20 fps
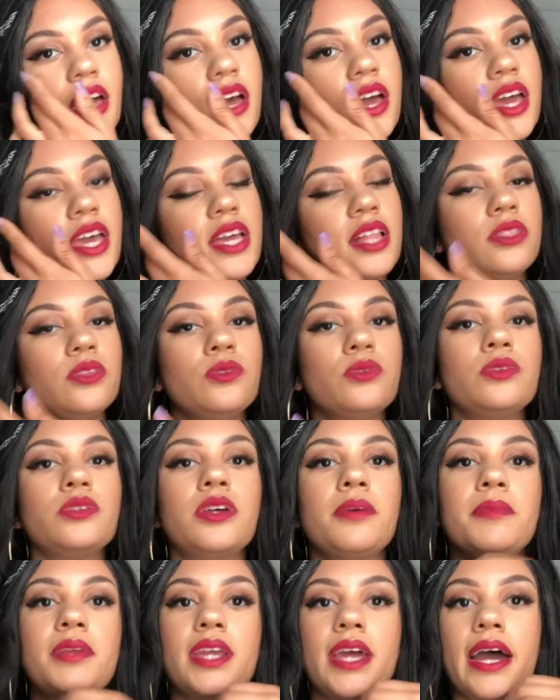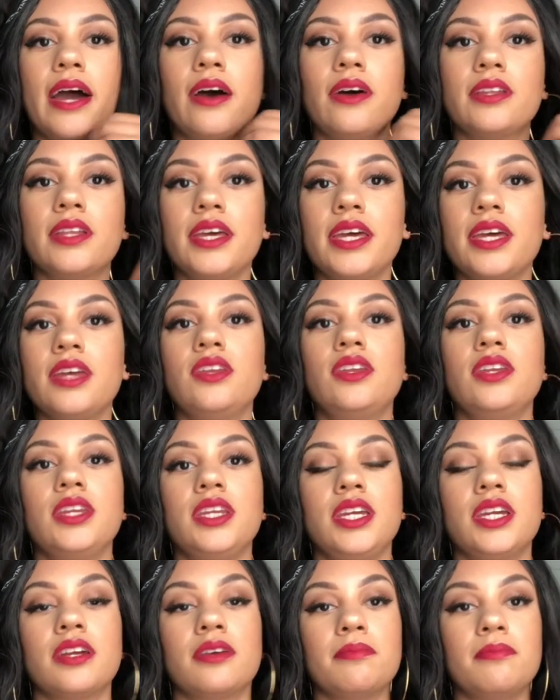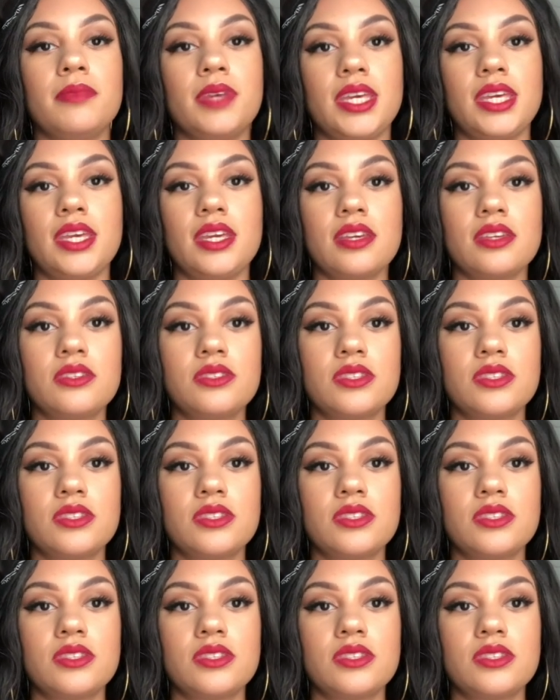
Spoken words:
a Lululemon outlet near me.